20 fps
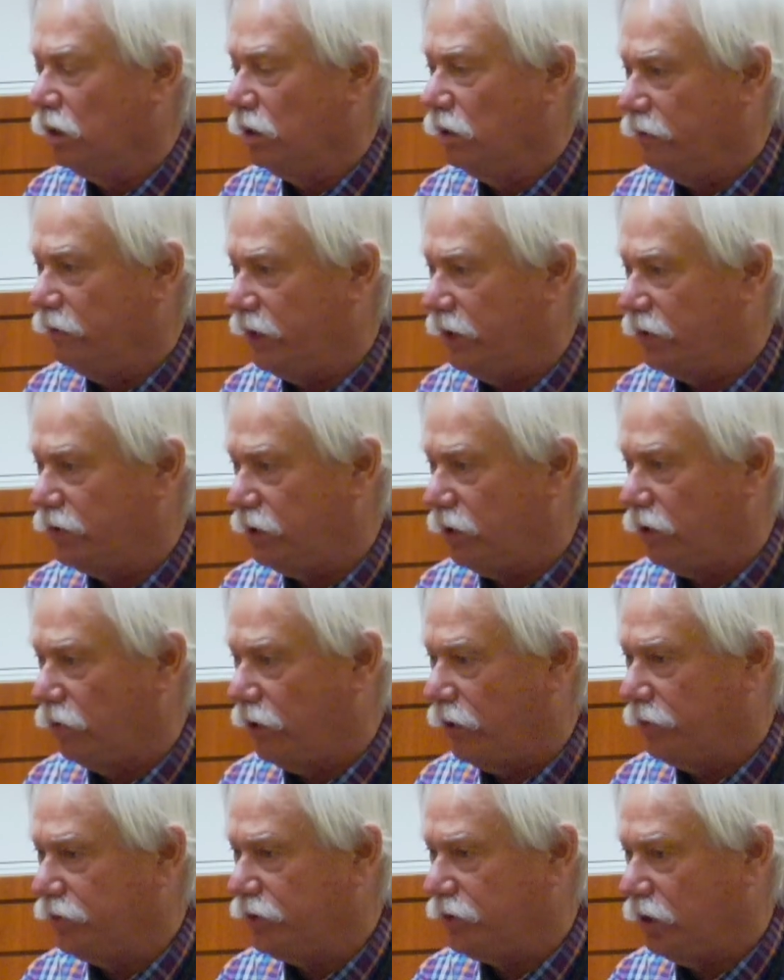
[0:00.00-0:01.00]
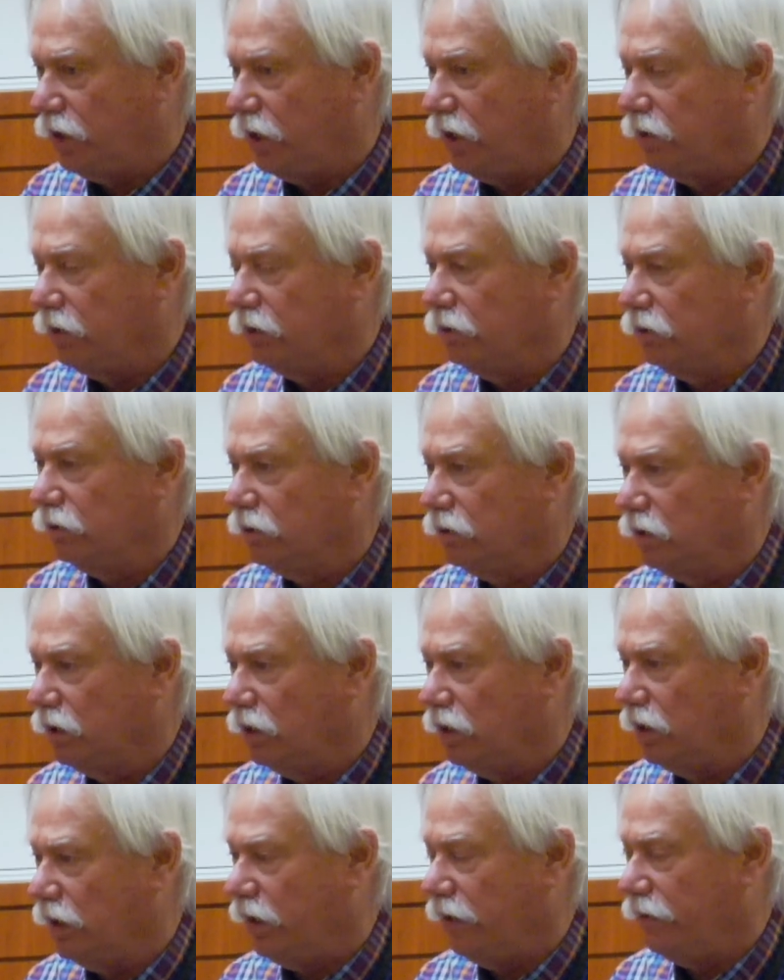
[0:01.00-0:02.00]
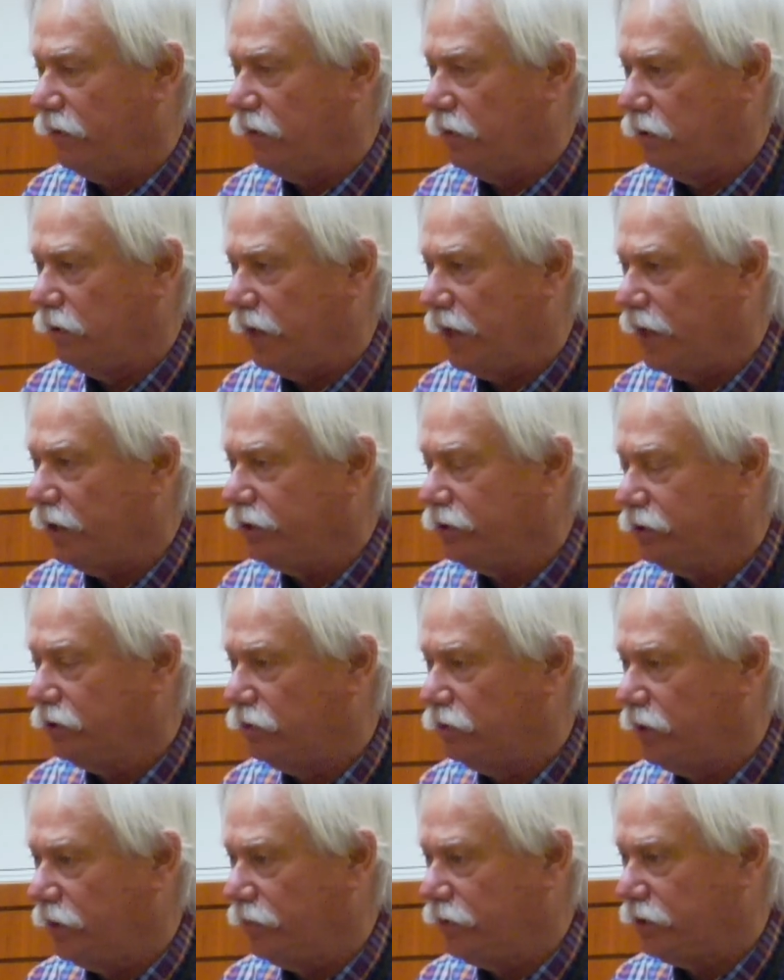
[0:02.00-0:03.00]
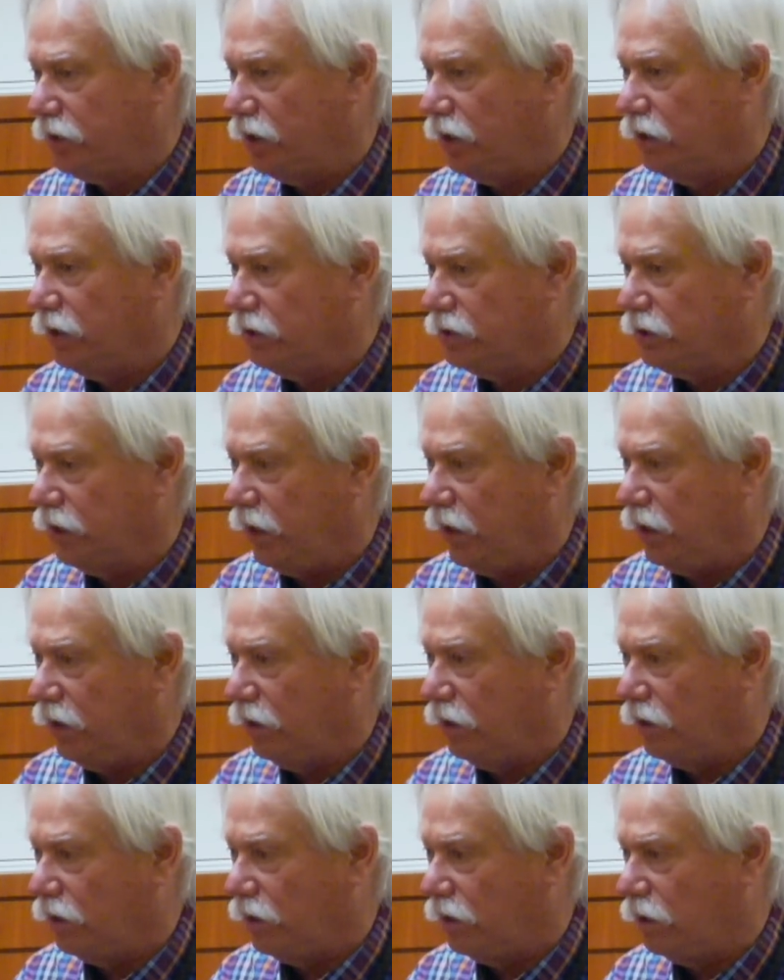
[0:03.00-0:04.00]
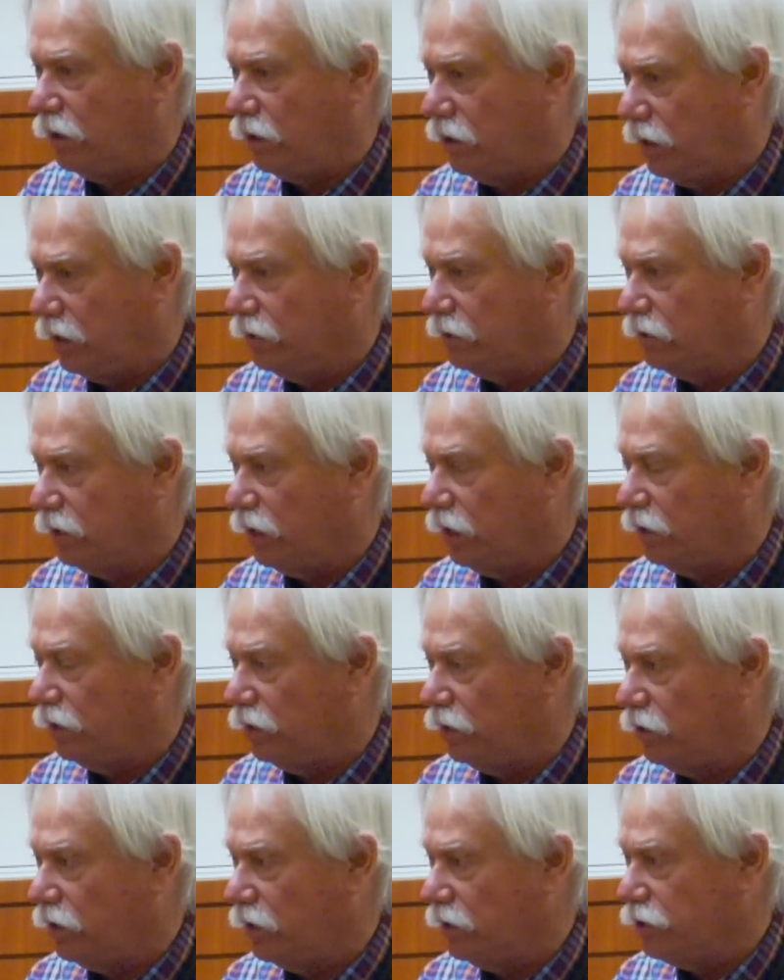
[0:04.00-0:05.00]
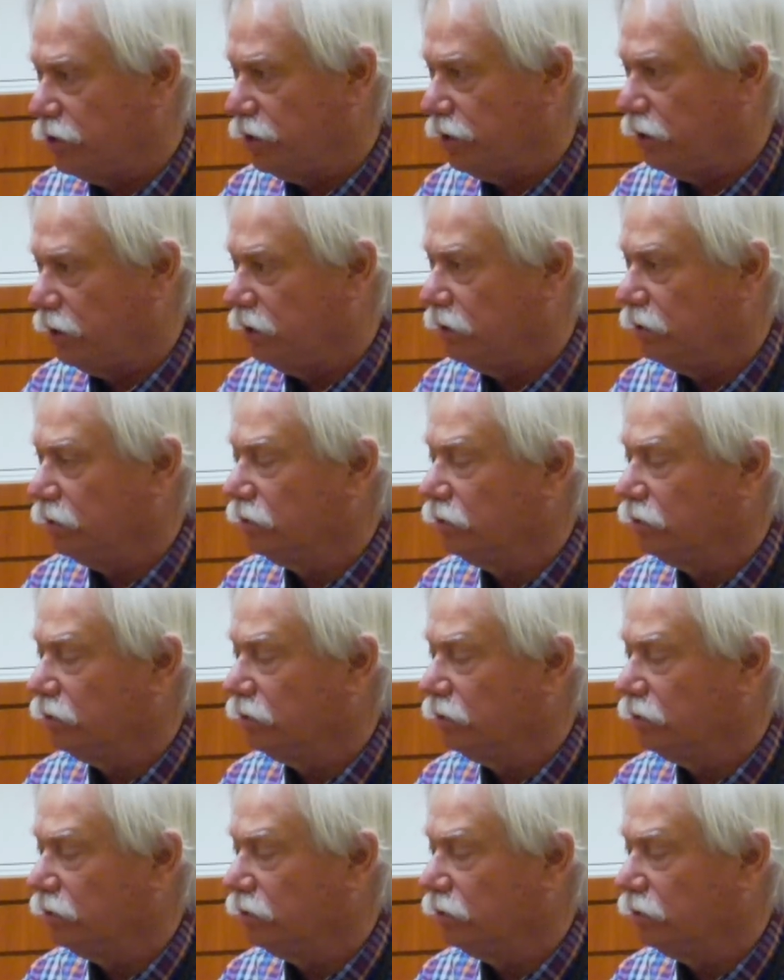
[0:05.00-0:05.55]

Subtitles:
that's mm-hmm. our website. And the national website is arrl.org.